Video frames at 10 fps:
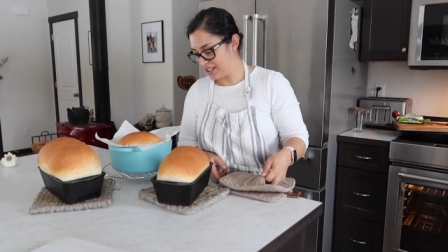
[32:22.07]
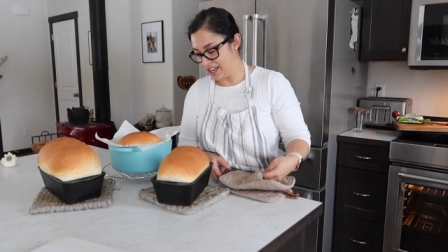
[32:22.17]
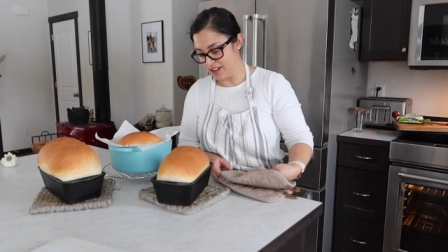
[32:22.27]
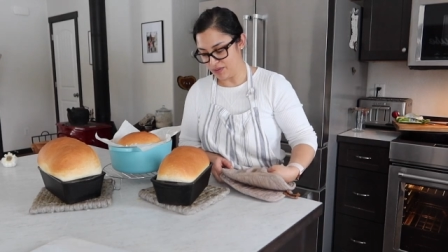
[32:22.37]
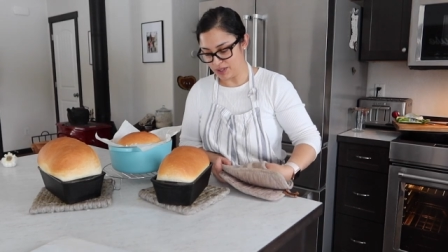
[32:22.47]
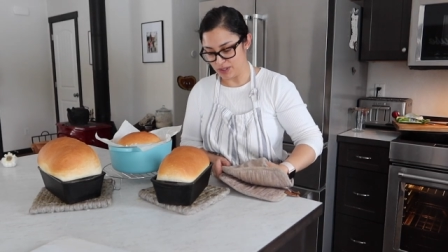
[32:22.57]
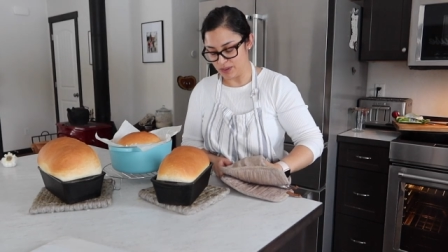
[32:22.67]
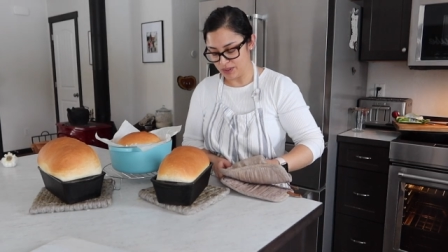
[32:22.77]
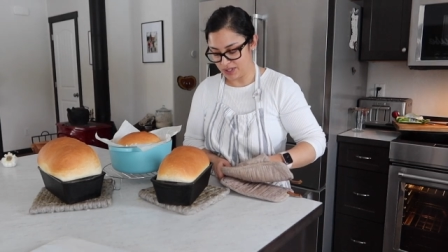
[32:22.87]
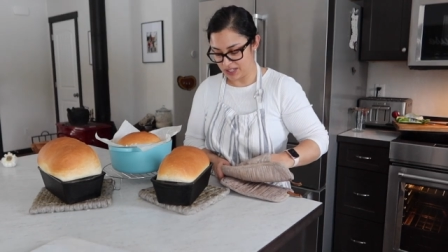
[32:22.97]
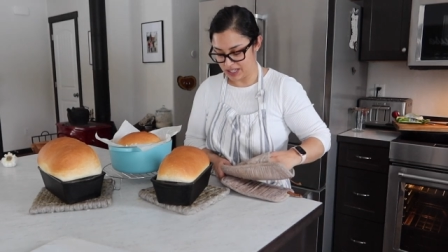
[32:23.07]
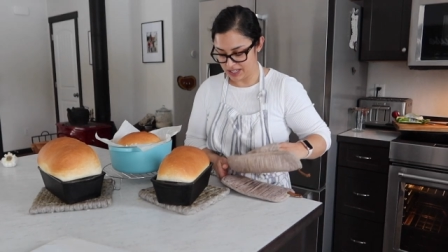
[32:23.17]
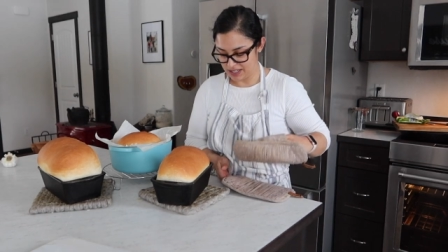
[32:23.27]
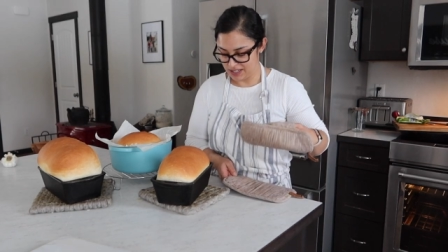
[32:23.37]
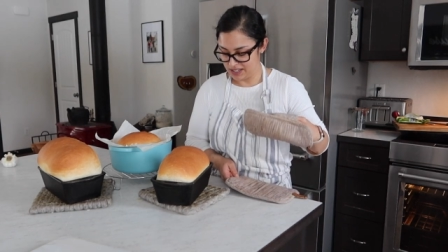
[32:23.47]
the end results.
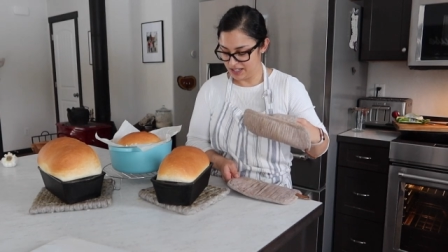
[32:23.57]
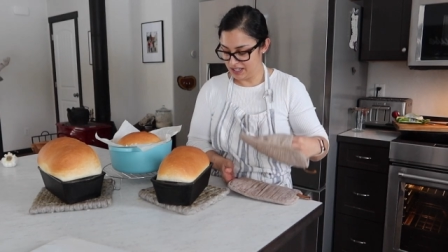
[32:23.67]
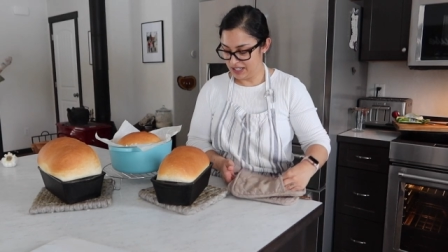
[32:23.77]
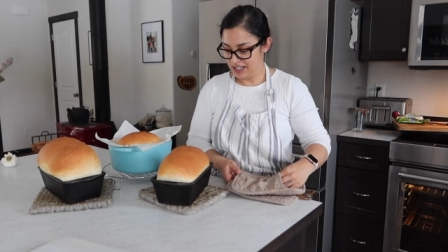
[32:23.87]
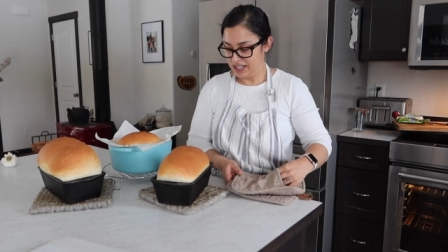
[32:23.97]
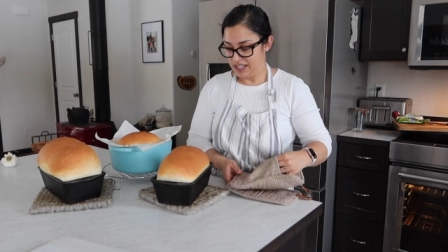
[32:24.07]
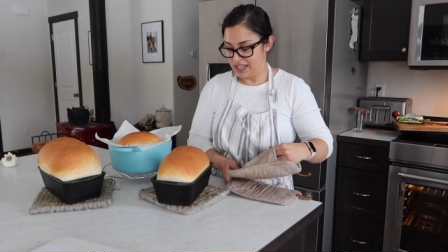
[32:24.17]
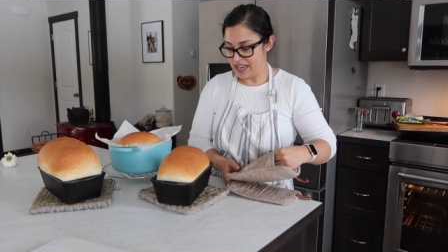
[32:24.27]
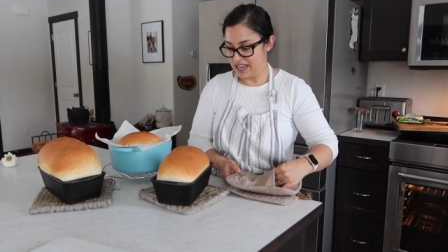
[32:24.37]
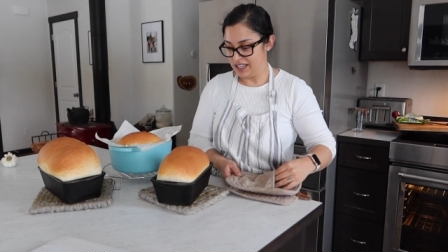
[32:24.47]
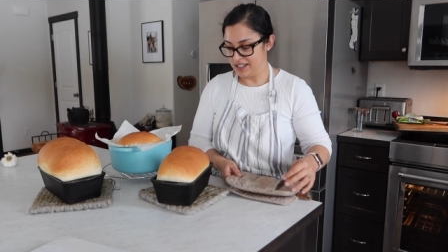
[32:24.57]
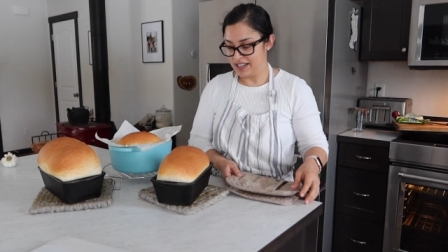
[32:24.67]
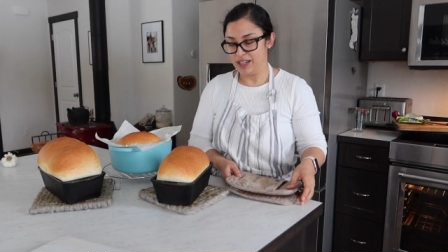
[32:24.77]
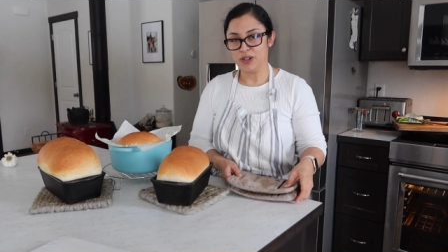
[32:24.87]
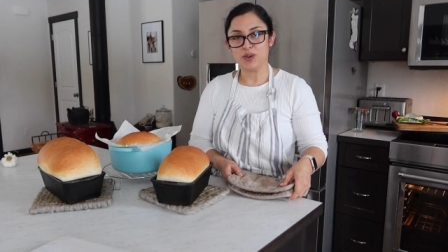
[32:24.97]
And
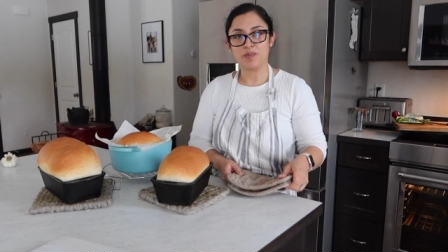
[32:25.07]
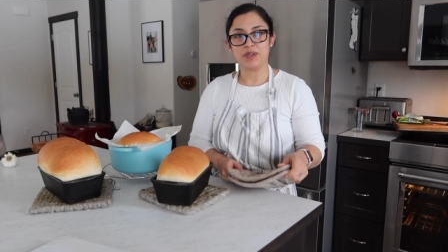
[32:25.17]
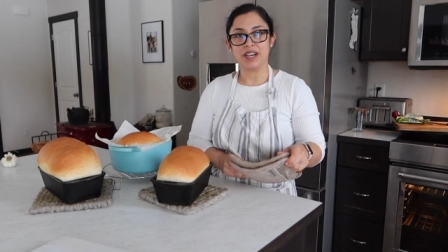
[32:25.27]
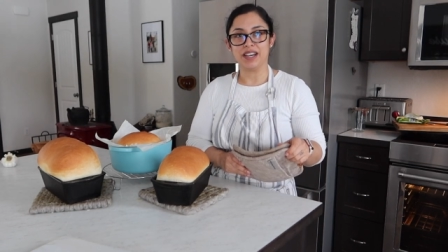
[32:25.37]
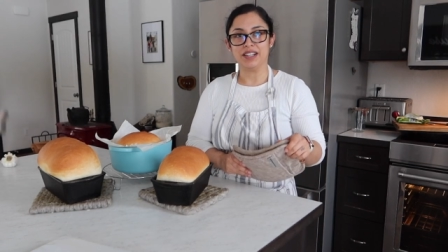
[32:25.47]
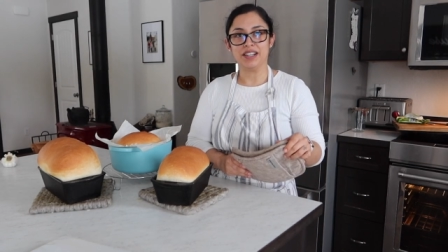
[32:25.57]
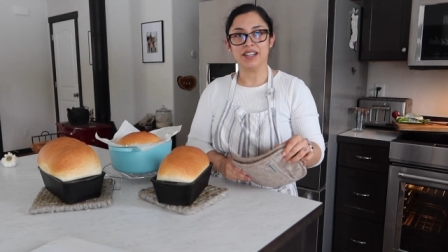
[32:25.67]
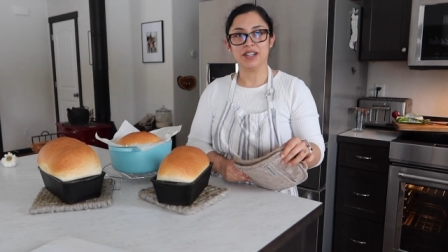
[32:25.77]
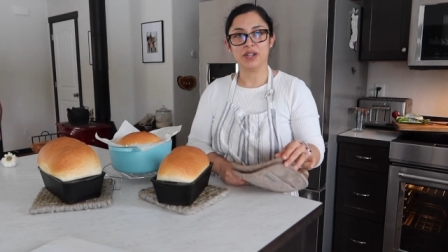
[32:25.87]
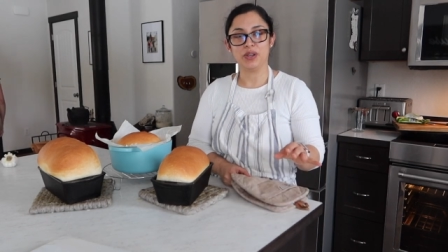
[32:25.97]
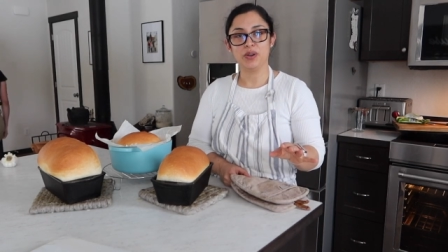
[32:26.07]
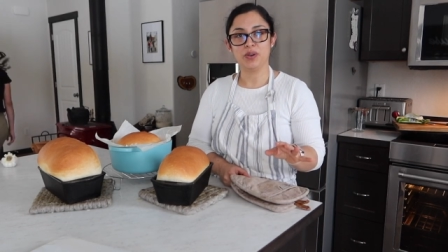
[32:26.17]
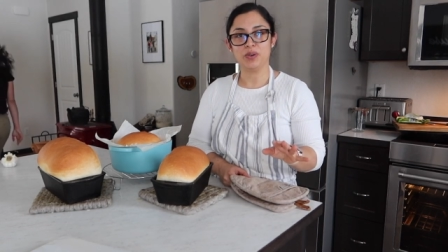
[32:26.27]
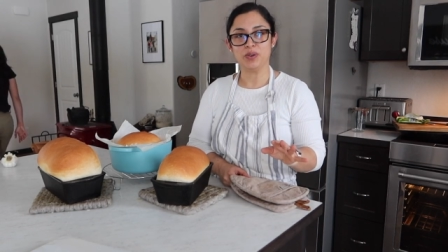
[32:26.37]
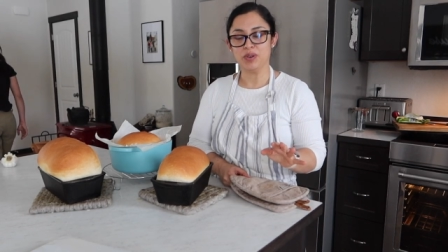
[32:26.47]
I hope that
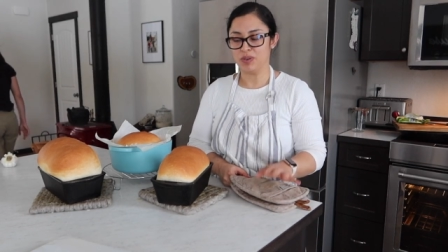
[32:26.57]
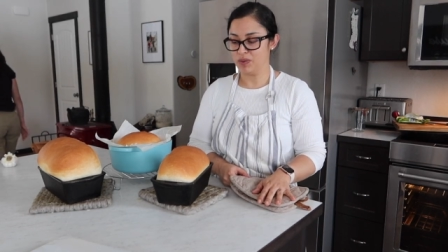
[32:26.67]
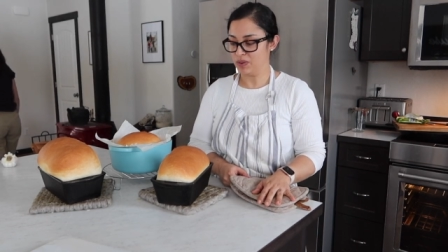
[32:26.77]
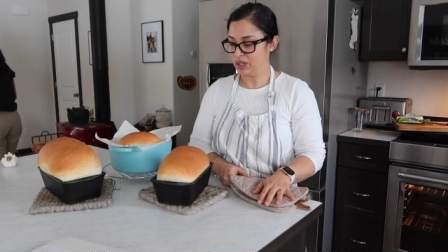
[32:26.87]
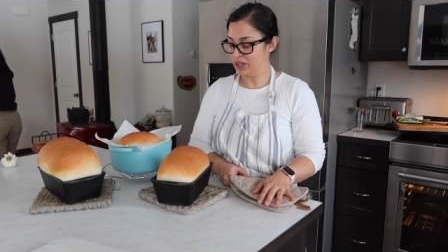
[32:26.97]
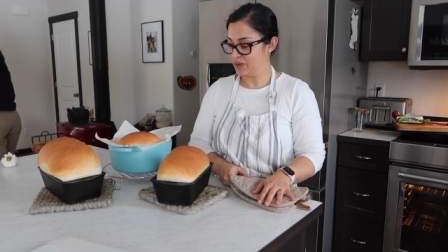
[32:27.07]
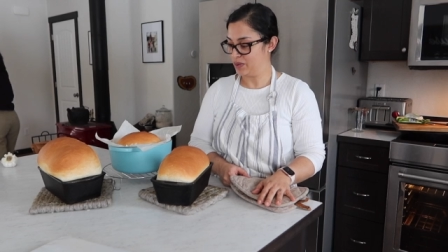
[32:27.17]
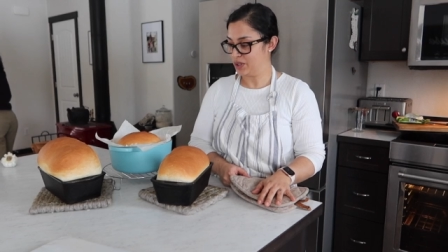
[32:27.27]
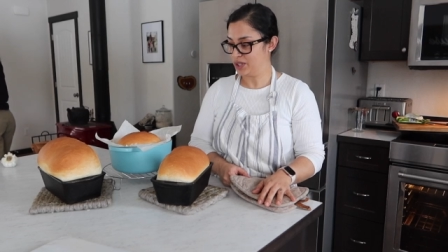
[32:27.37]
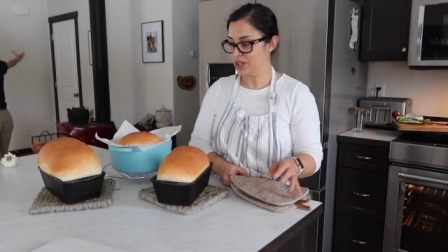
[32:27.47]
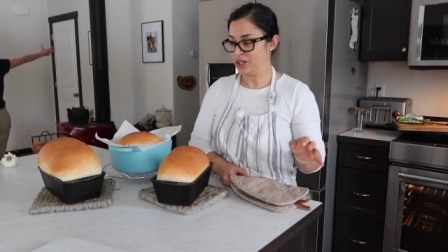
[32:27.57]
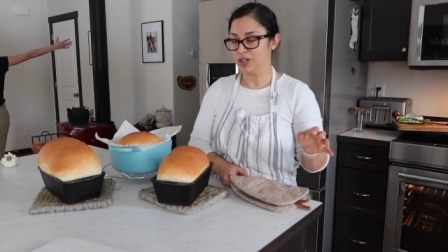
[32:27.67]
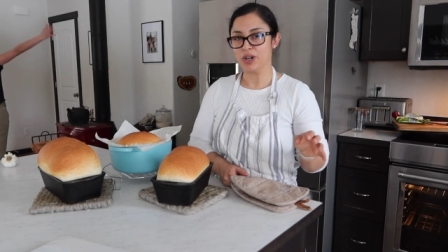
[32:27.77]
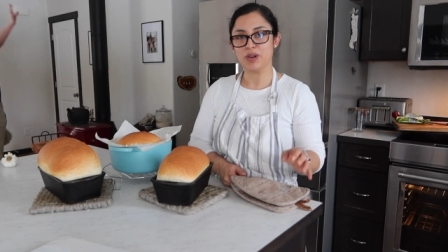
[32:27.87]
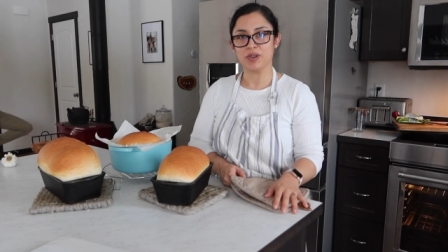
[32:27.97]
you will start
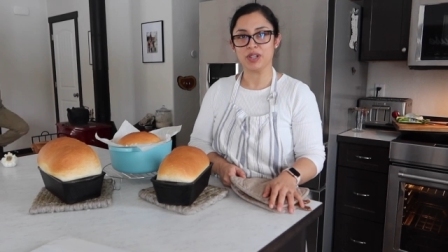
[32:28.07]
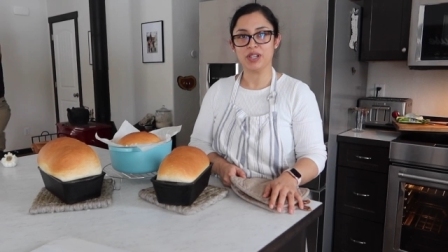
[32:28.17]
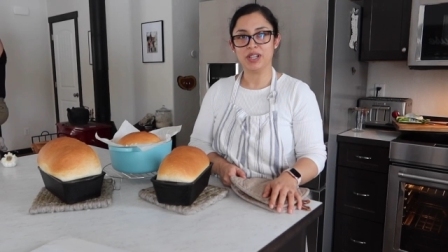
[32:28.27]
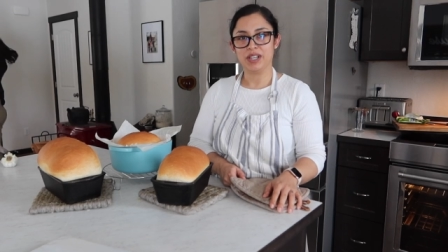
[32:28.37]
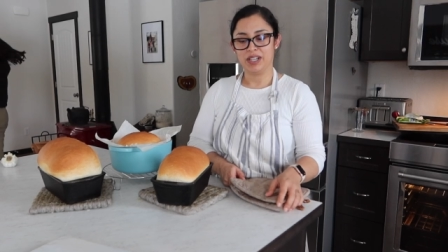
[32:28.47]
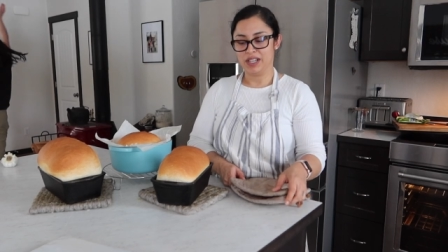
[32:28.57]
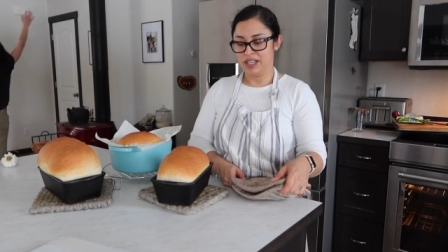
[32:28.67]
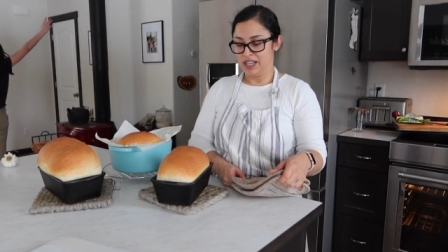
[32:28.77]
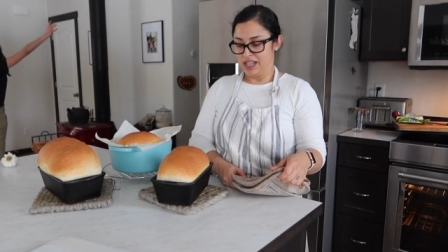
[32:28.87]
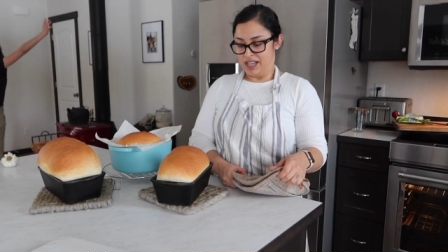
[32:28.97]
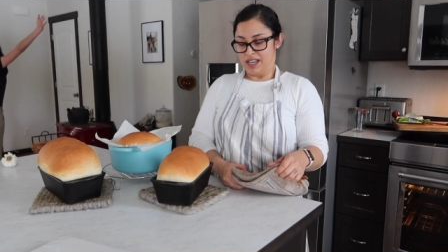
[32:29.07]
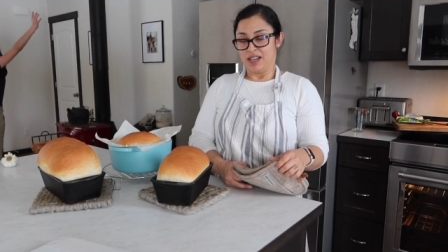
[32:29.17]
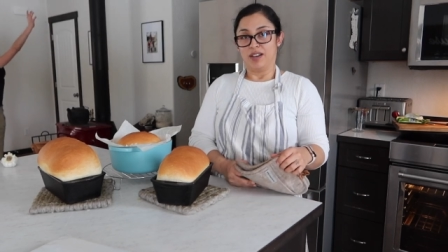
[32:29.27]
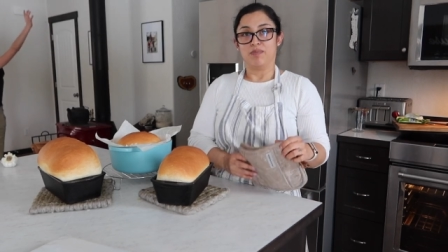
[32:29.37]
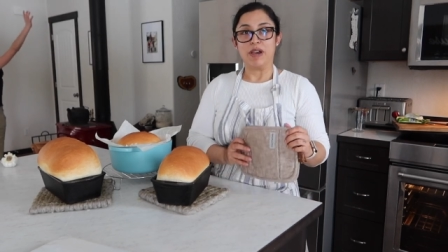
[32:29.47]
your own
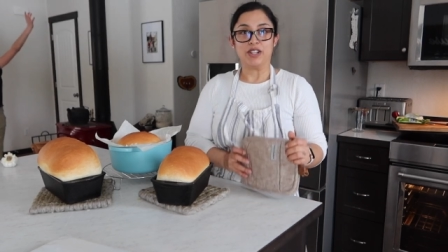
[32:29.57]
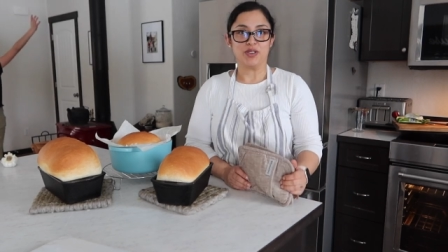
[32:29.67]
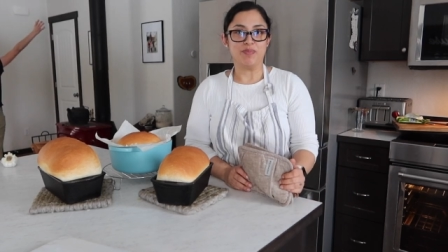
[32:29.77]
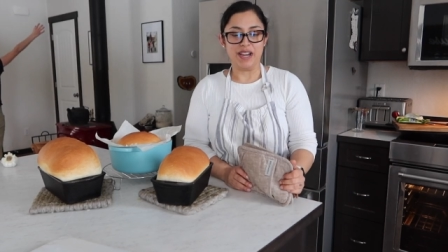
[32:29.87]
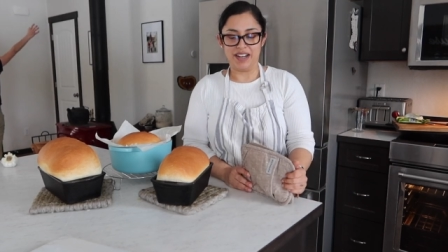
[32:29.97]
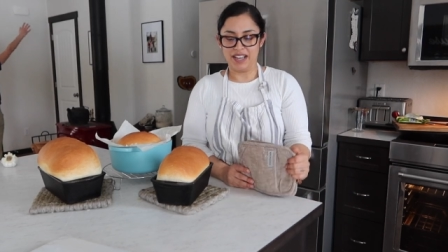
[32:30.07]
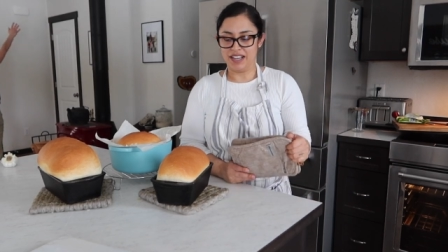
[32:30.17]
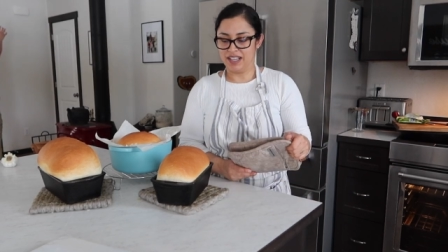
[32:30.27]
batch of bread.